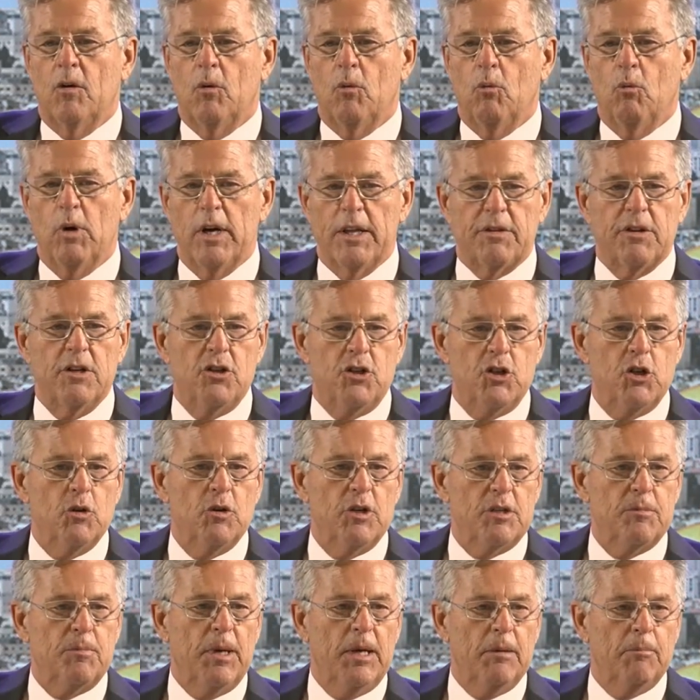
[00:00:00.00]
with the
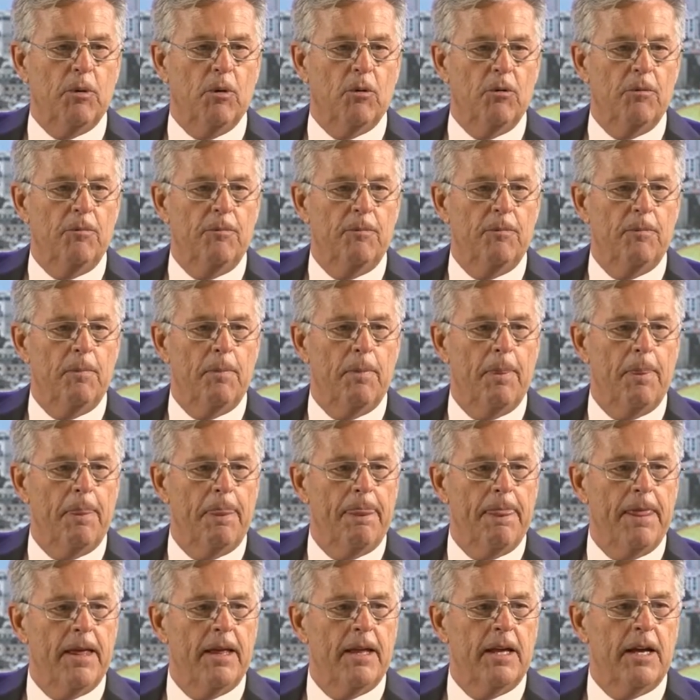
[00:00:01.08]
Jewish people,
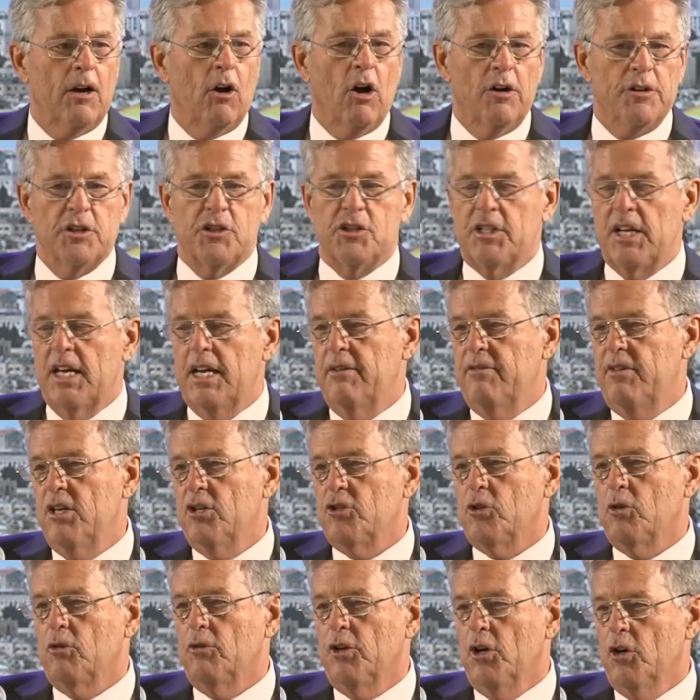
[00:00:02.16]
or the state of
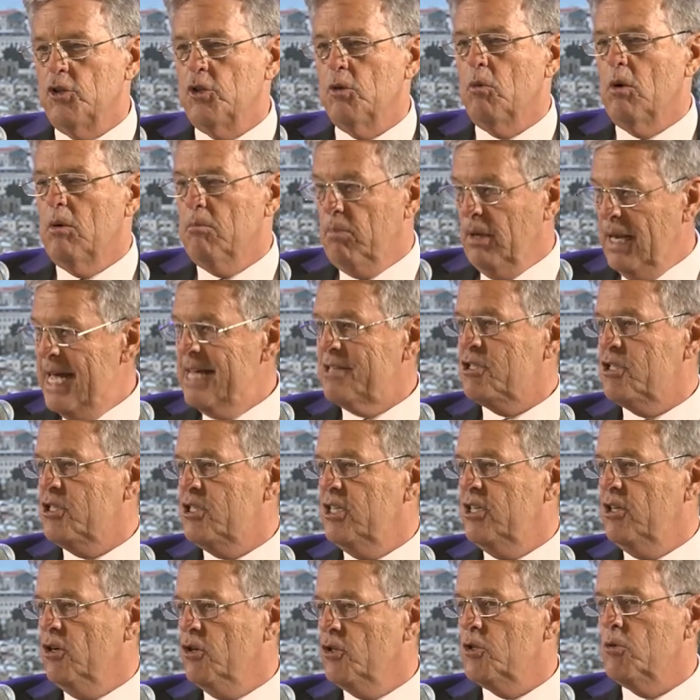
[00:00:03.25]
Israel, those that were blessed
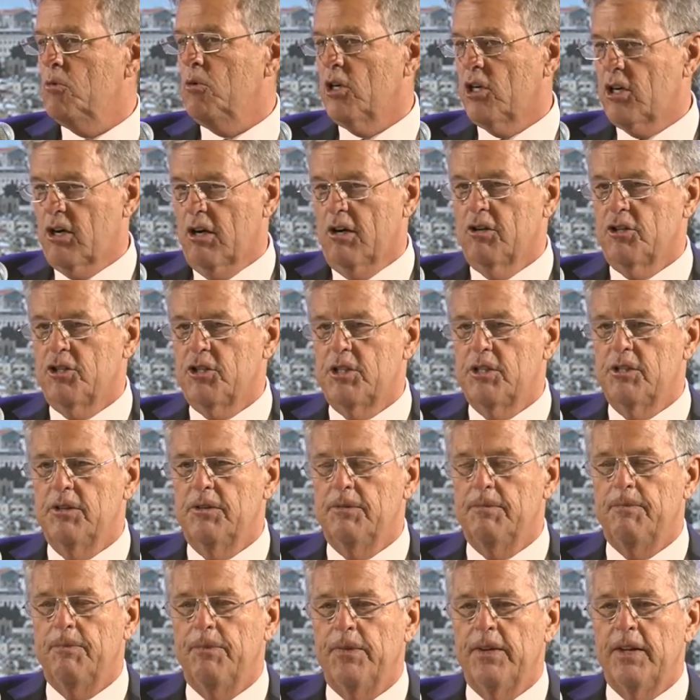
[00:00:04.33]
and those that were cursed.
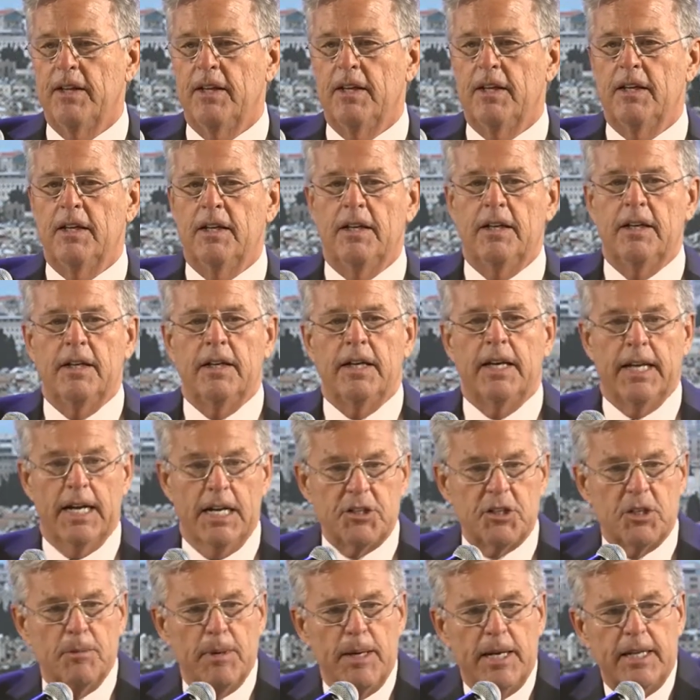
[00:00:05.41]
And I
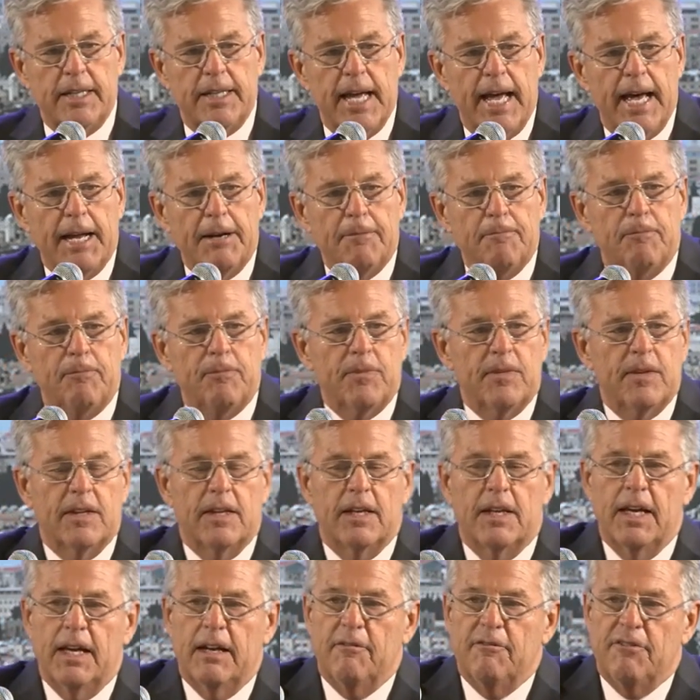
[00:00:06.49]
submitted that,
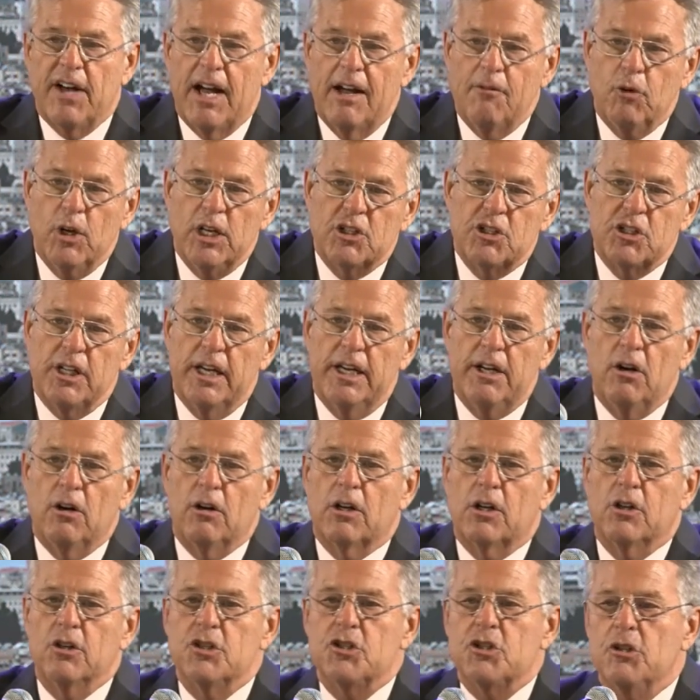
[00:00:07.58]
and 5 weeks later,
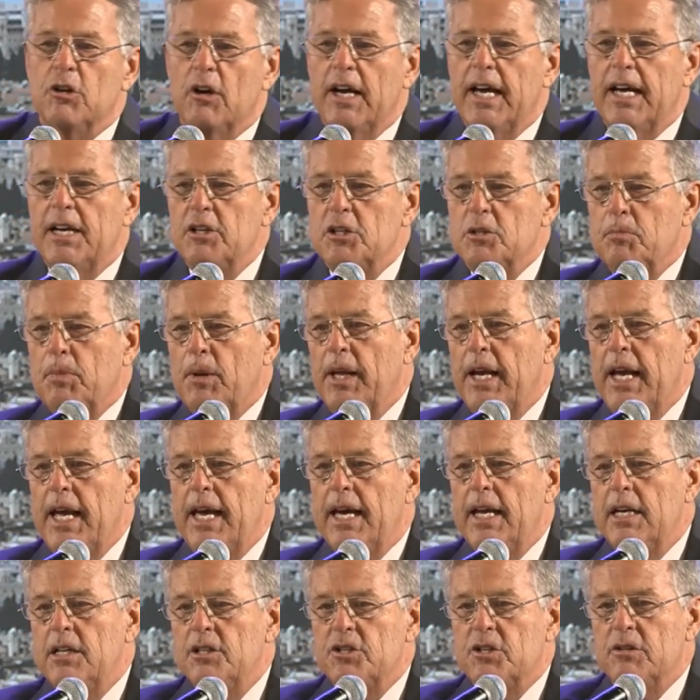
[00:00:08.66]
Kushner had his
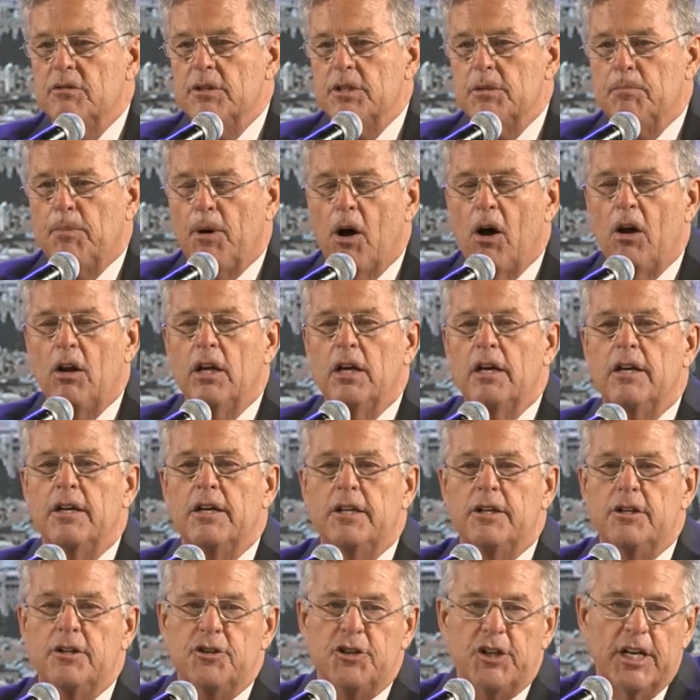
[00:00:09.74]
plan, and so it was Paula
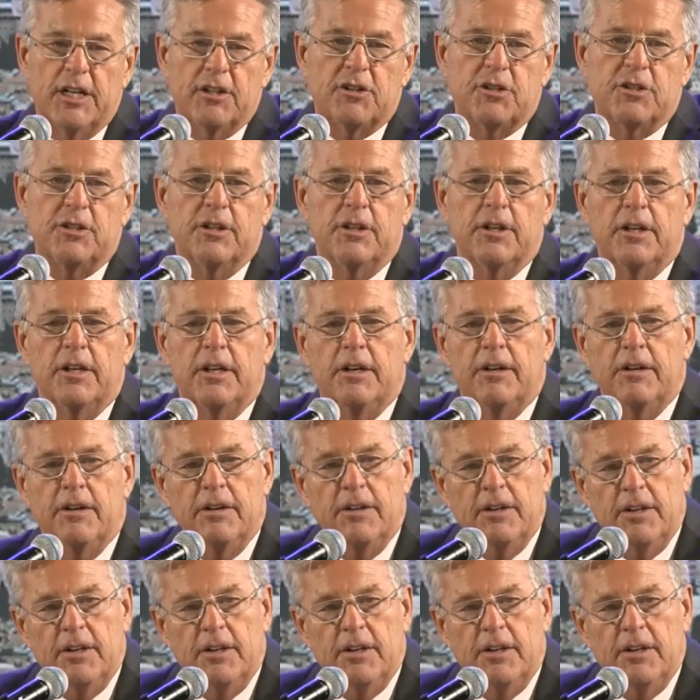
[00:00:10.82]
and Jensen and